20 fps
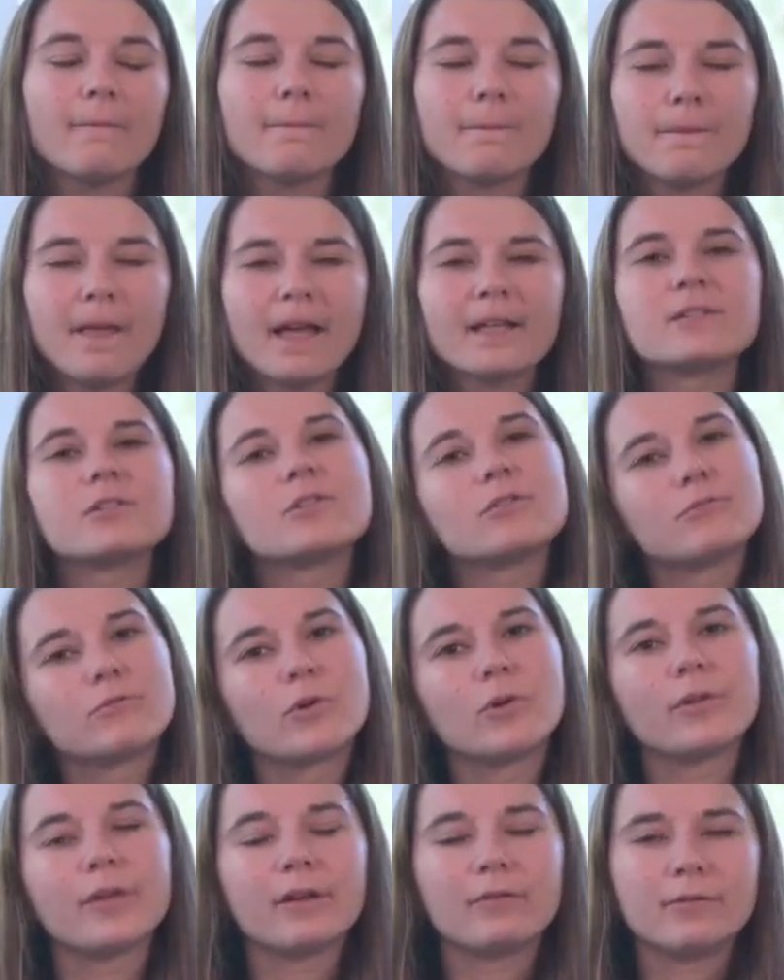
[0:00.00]
That's the
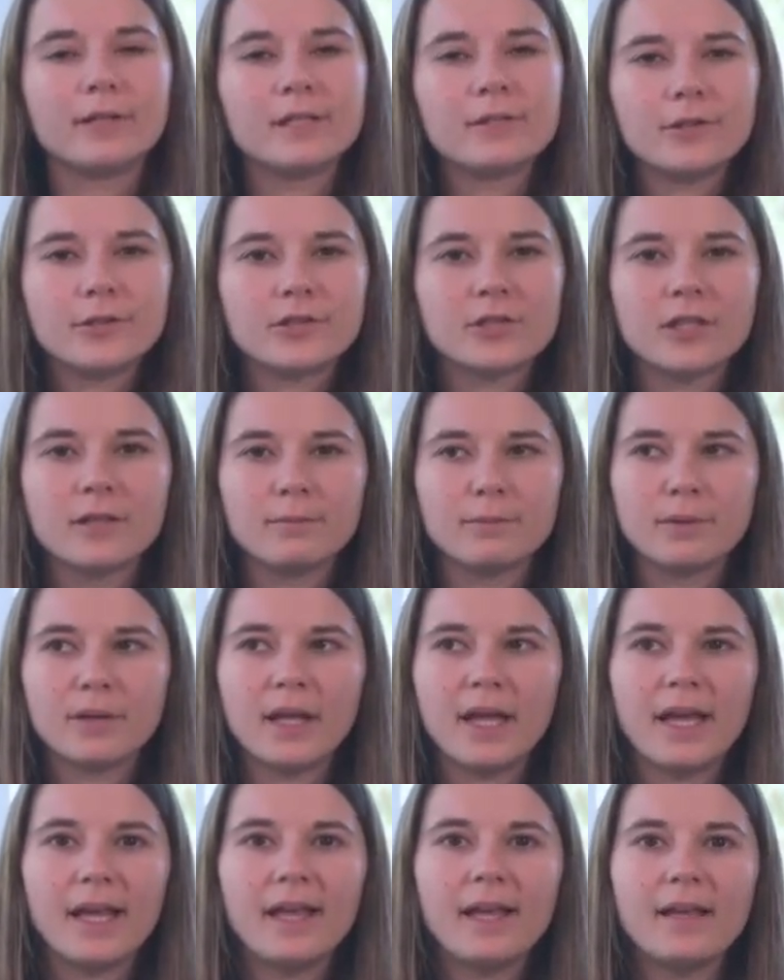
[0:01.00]
role that research can
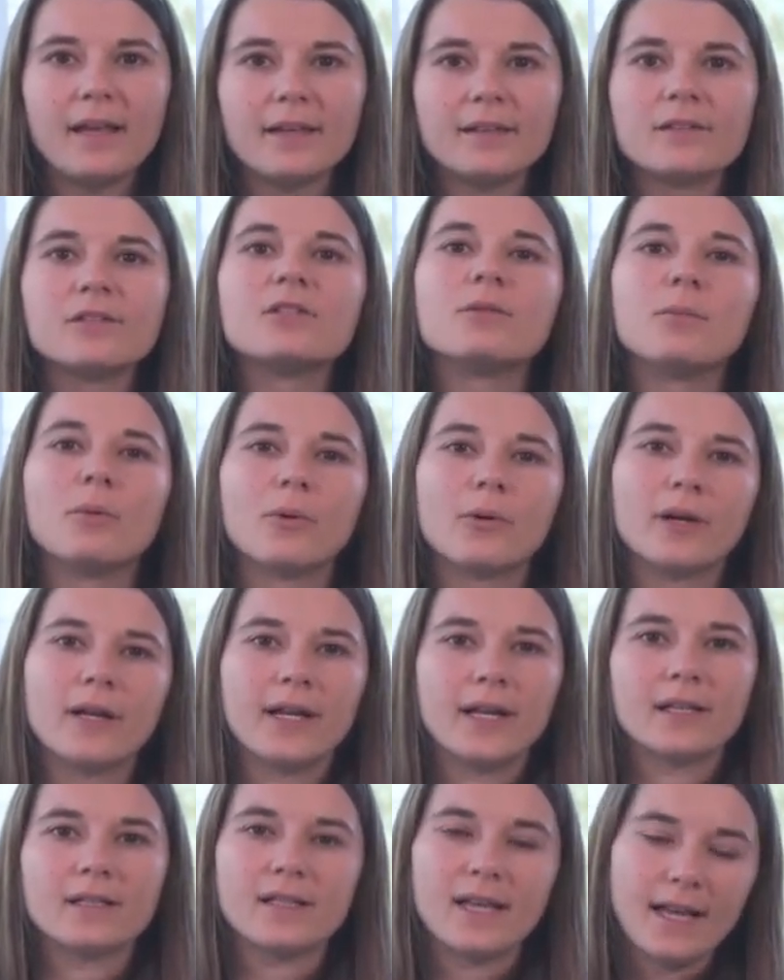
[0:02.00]
play in
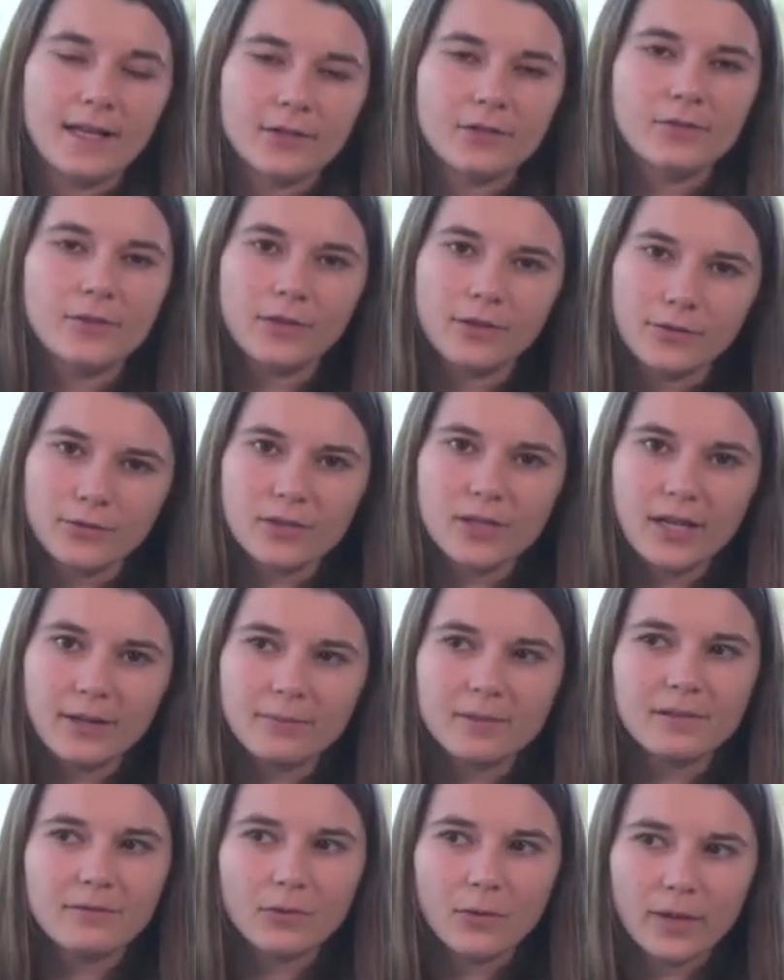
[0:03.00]
supporting us answering those
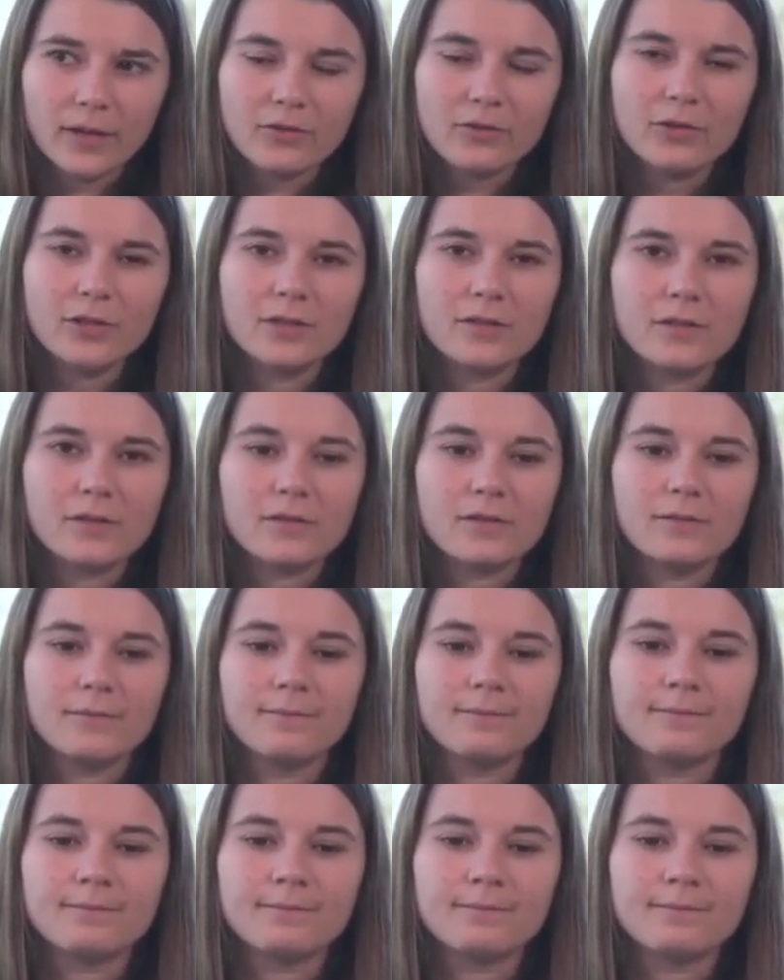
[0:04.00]
types of questions.